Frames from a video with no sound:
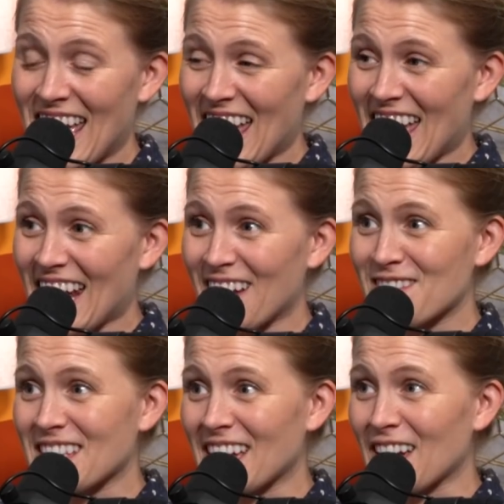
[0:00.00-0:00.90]
And I
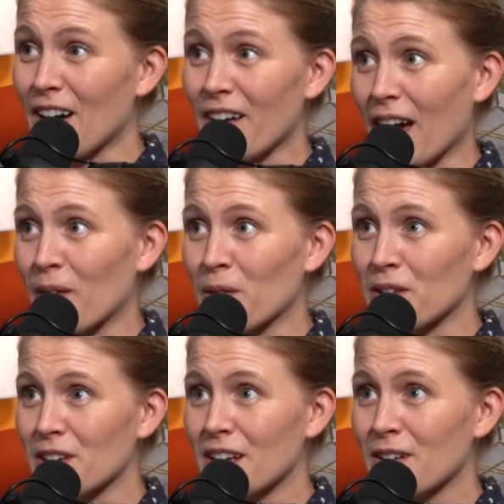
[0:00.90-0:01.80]
was like, okay,
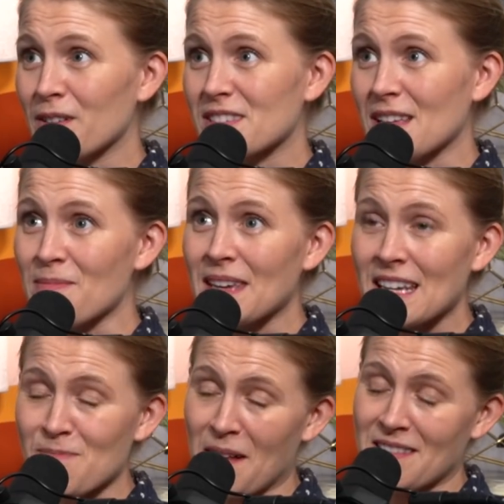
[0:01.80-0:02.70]
well,
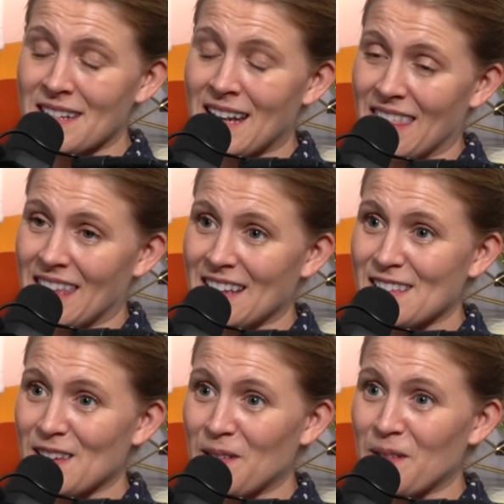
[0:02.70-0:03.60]
something is better than nothing.
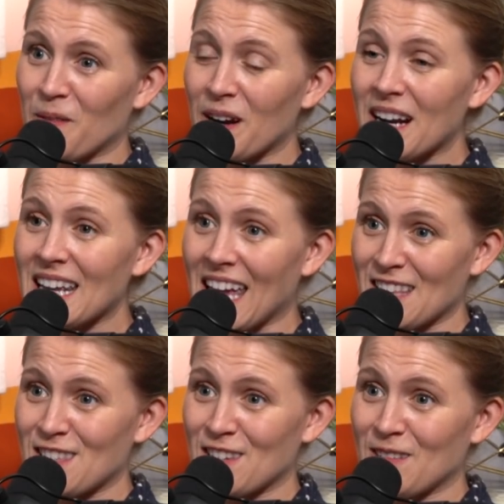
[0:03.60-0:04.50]
So we're going to
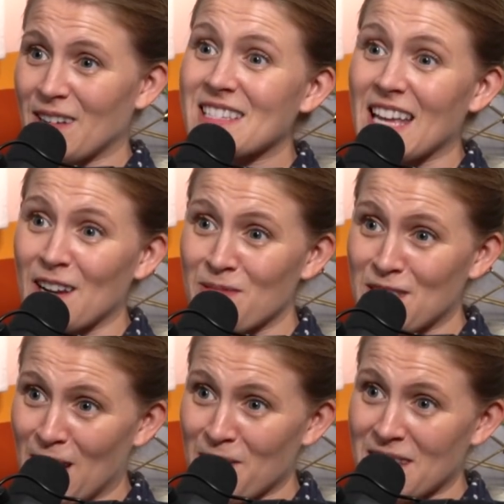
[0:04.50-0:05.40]
get you a set of
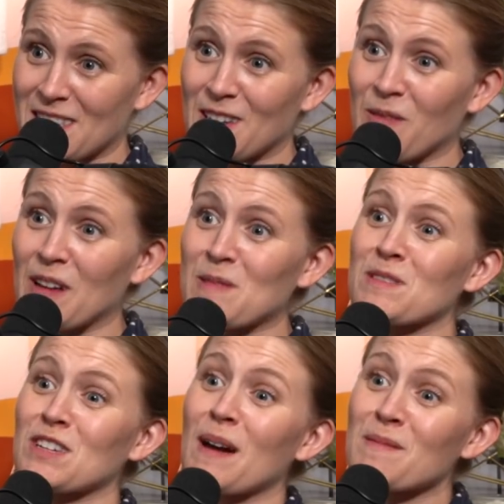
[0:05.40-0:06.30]
pajamas and you can wear the
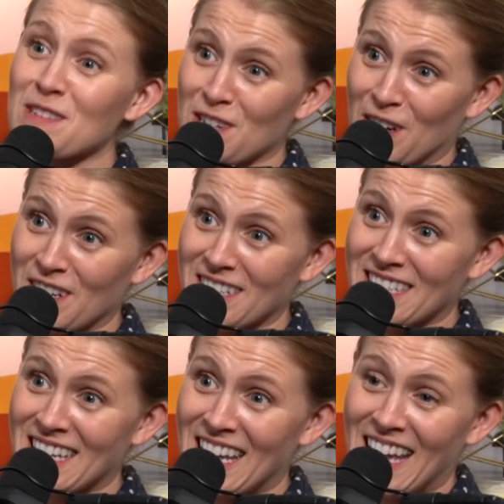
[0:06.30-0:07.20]
pajama
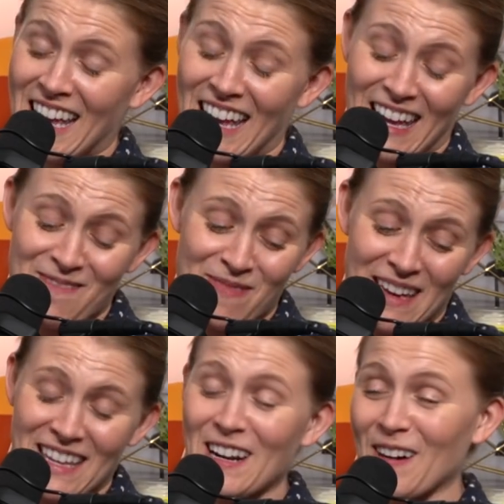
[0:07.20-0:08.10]
shirt,
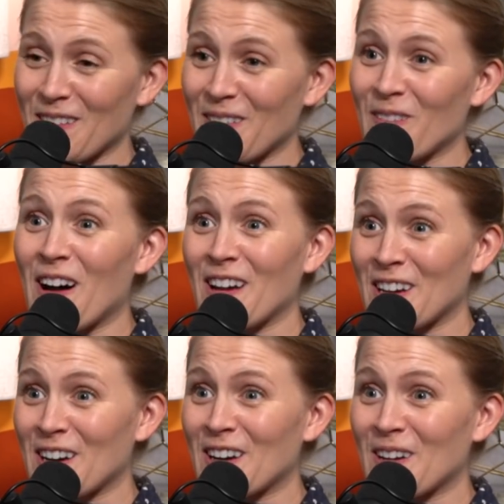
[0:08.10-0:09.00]
while
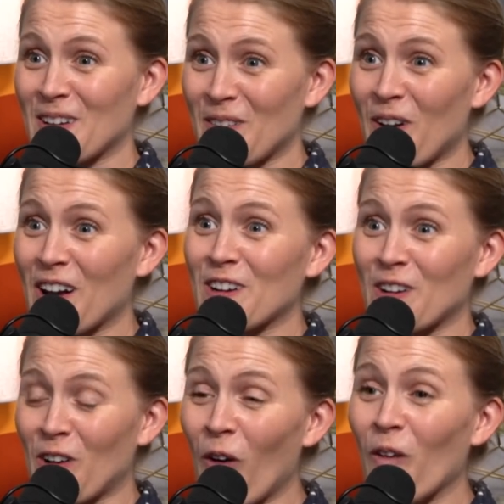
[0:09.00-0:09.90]

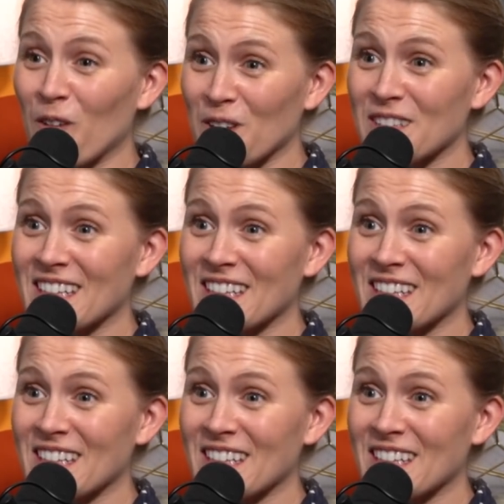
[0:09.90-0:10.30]
you're cold.